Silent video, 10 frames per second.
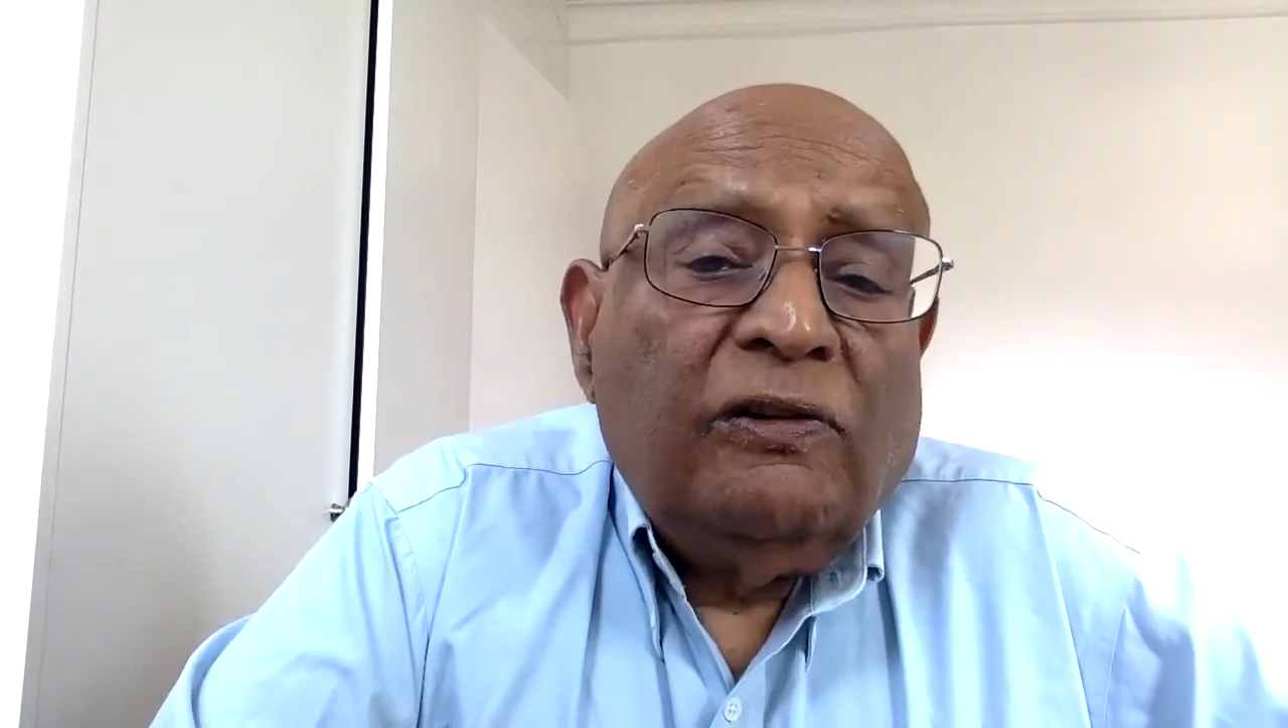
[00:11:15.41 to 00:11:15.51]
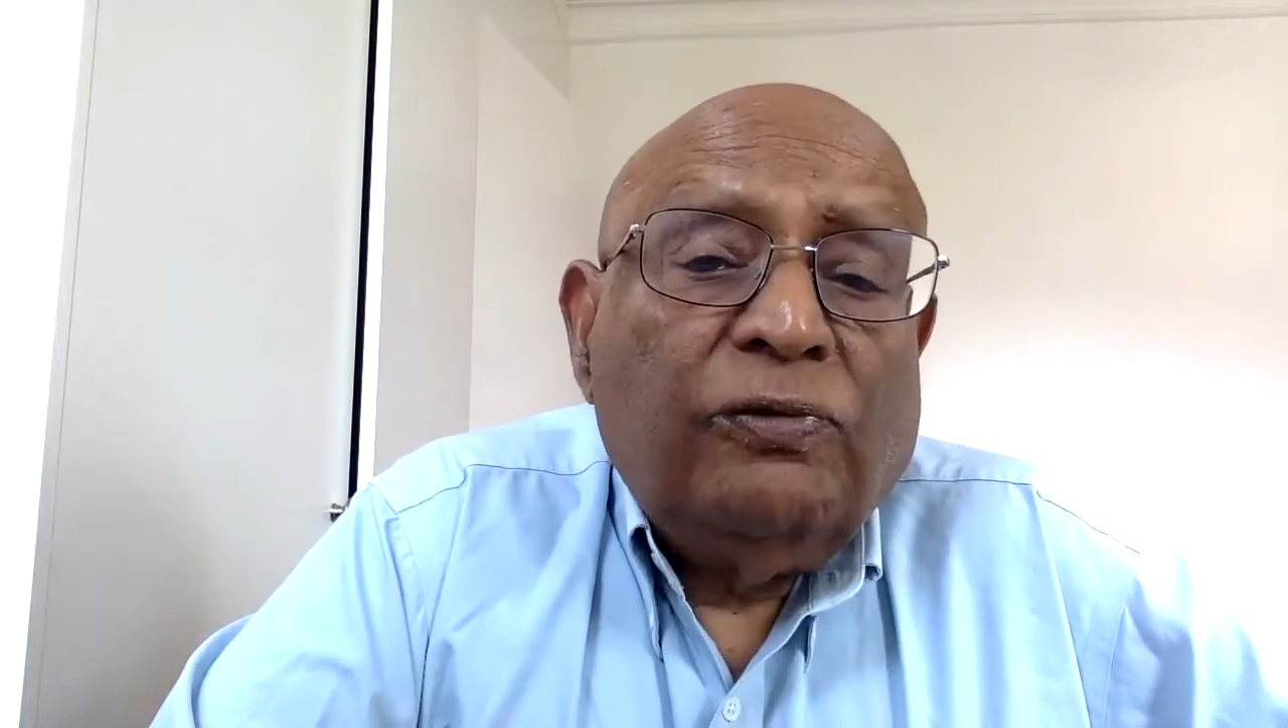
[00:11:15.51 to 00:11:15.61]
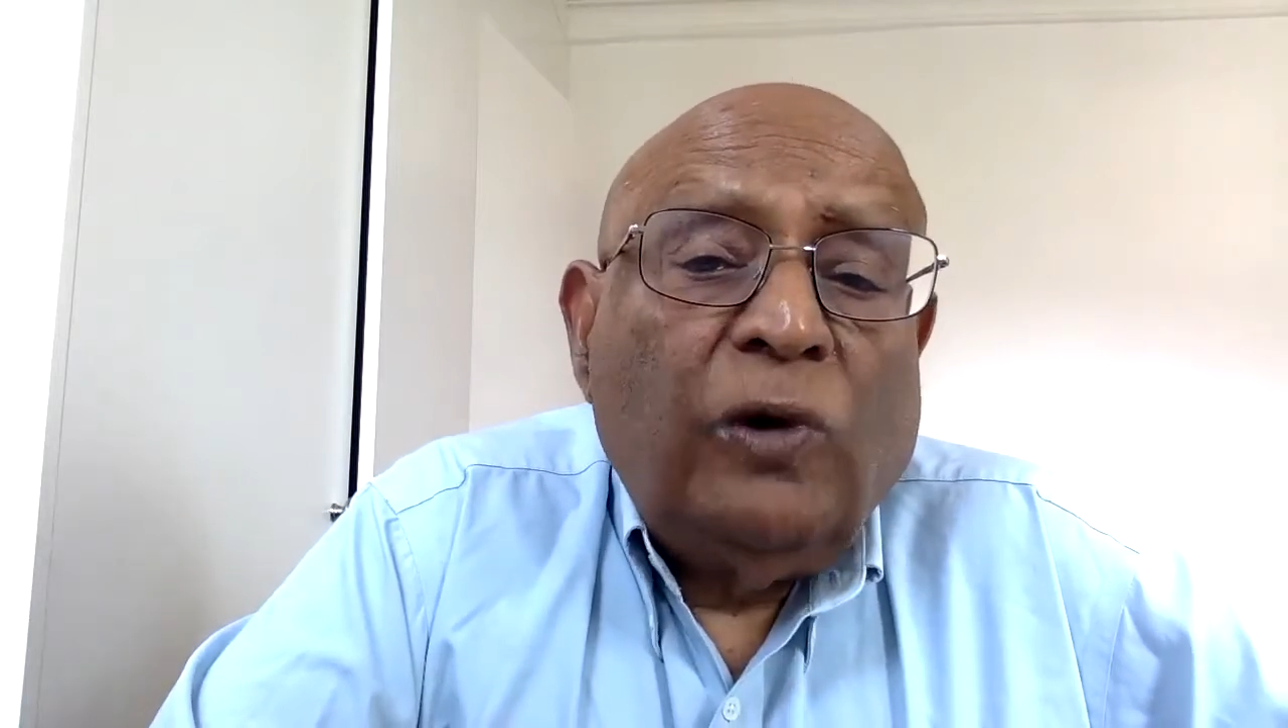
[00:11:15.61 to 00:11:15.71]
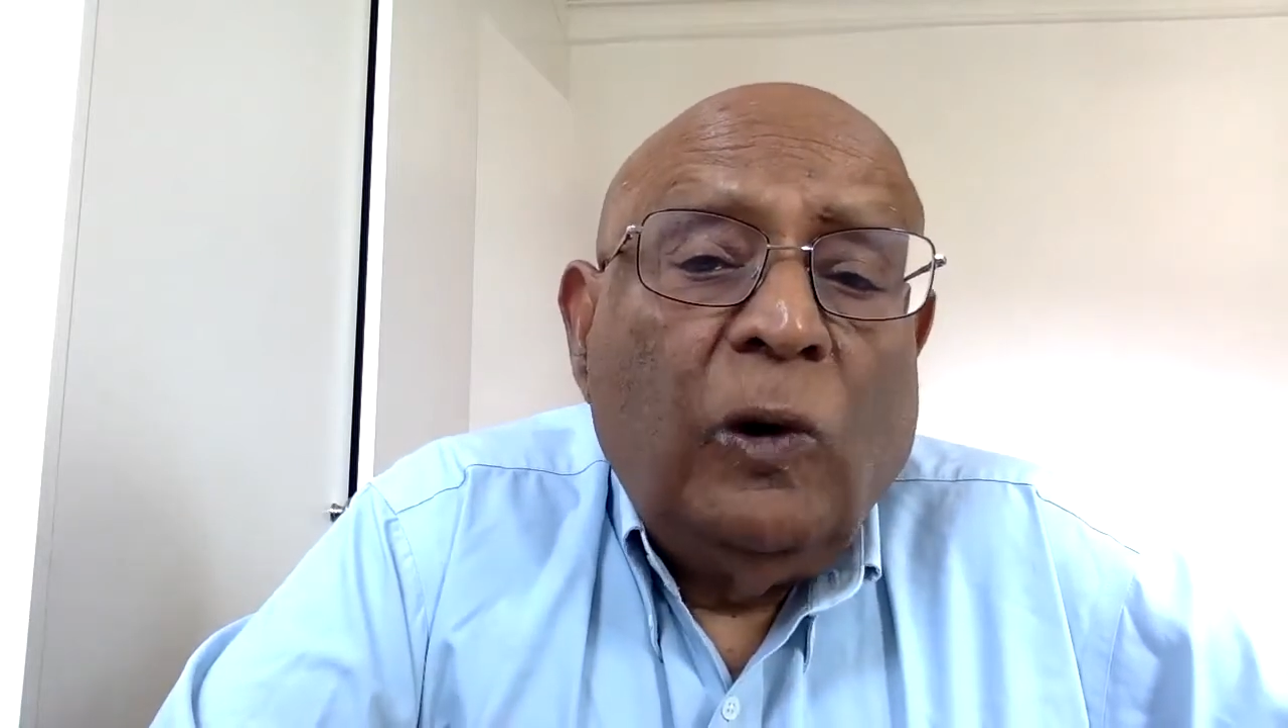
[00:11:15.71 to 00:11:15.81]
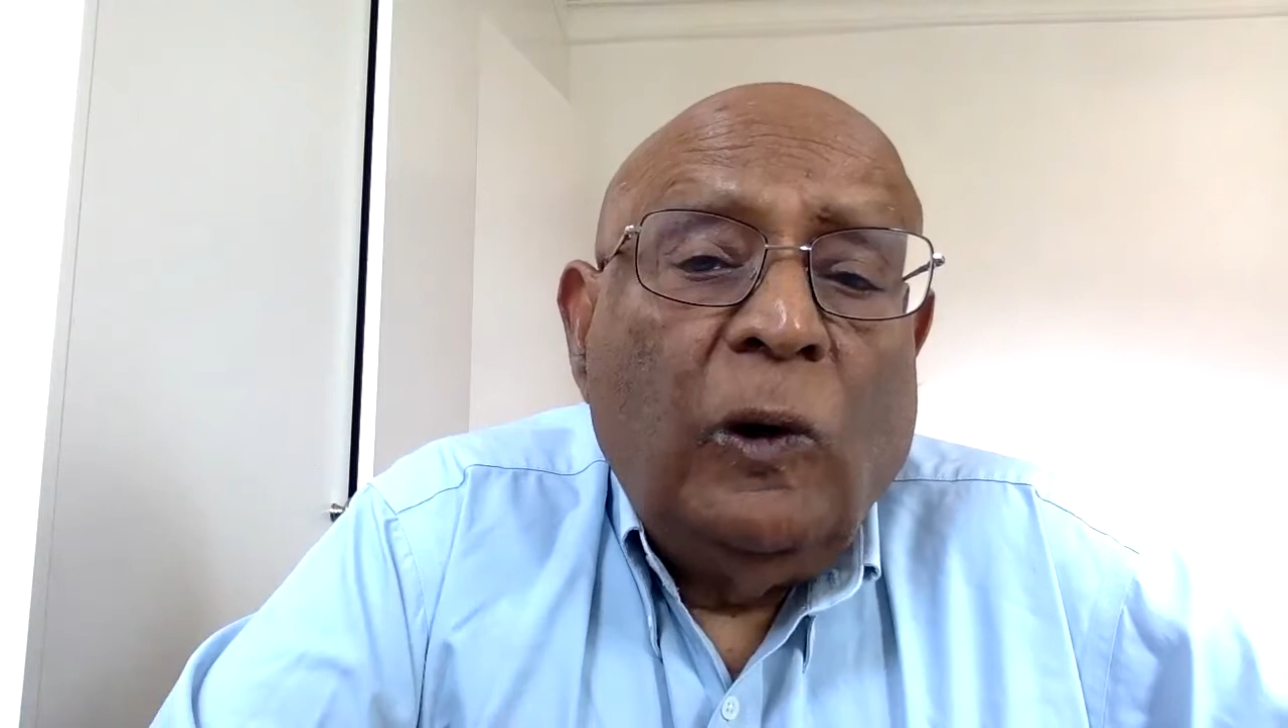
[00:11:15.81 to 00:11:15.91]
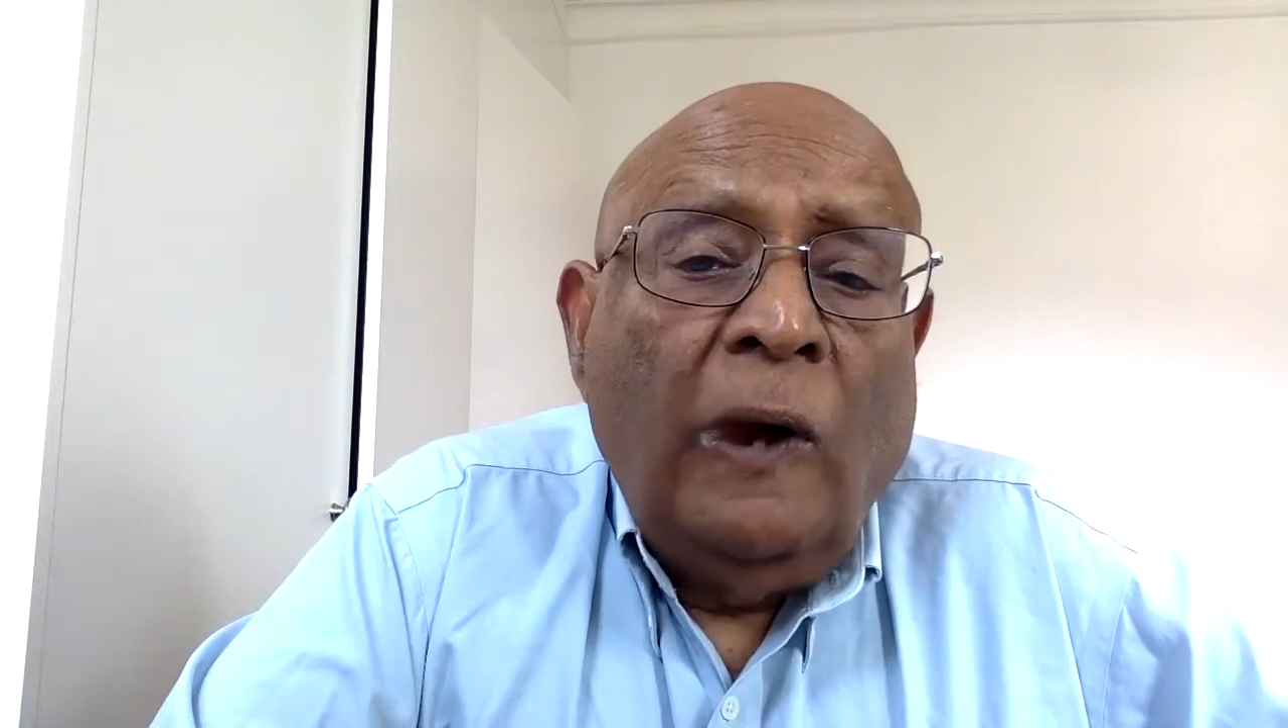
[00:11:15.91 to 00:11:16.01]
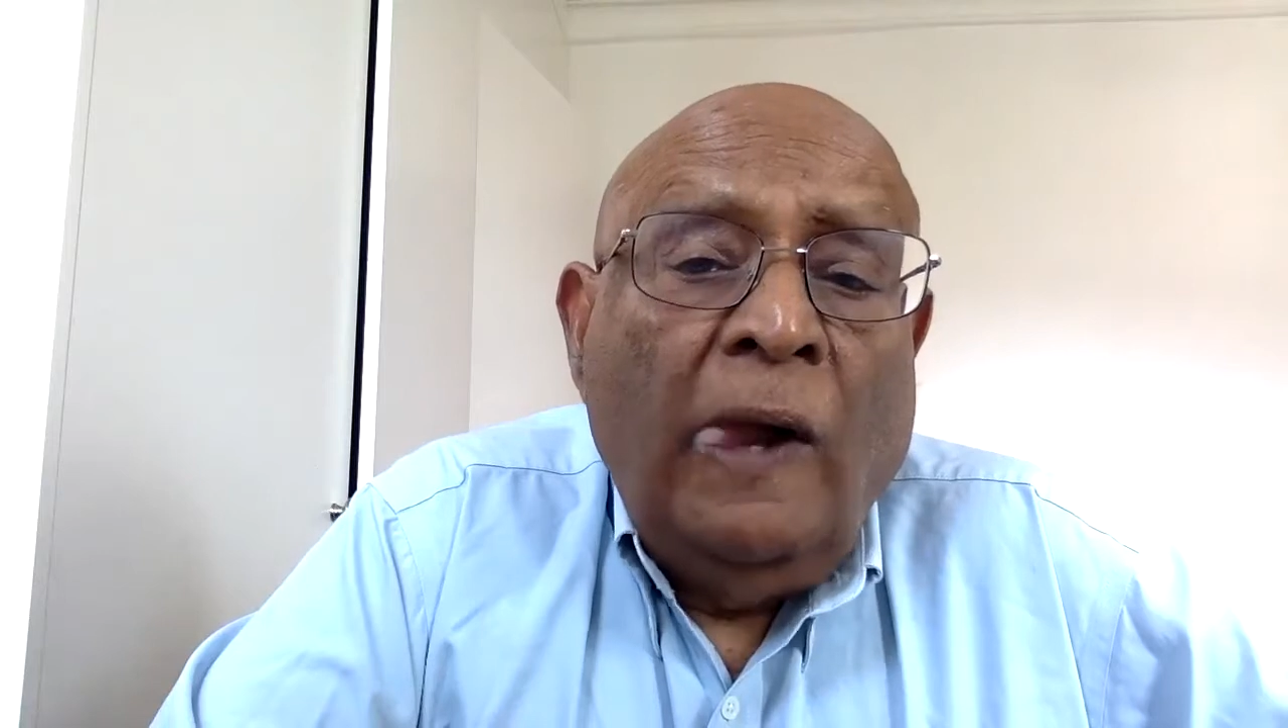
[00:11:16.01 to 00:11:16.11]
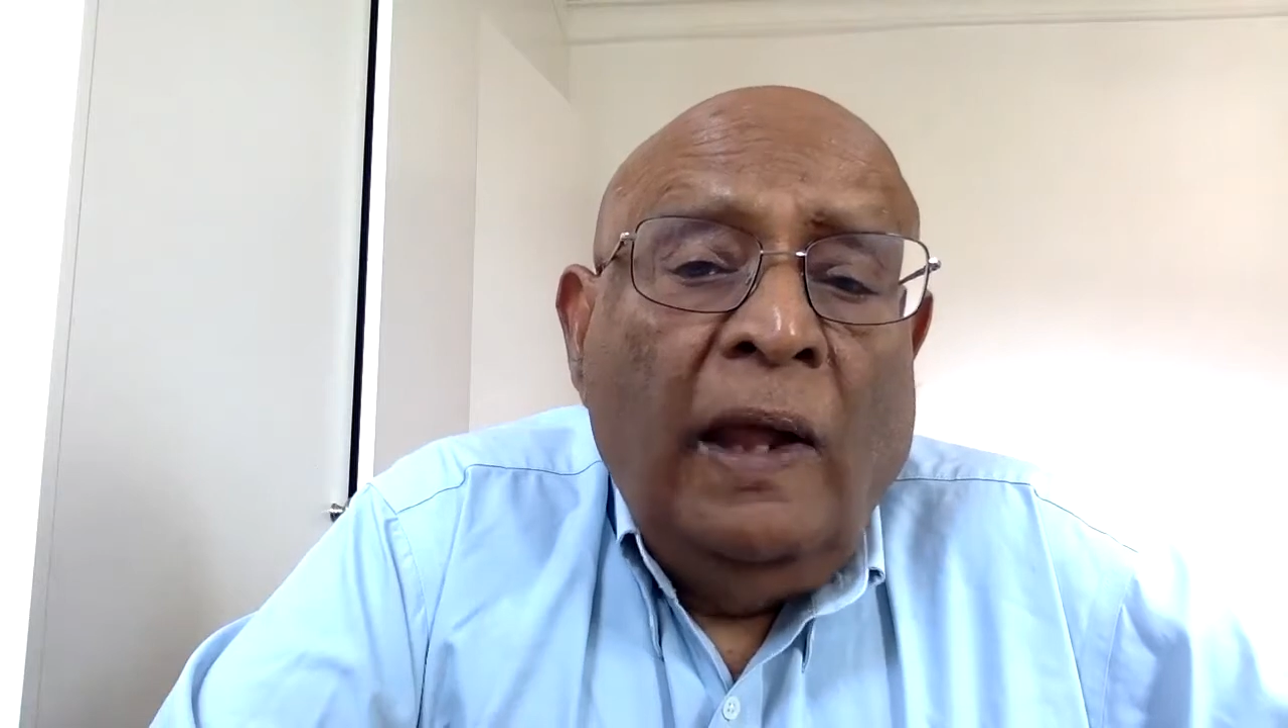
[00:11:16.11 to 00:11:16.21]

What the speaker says: for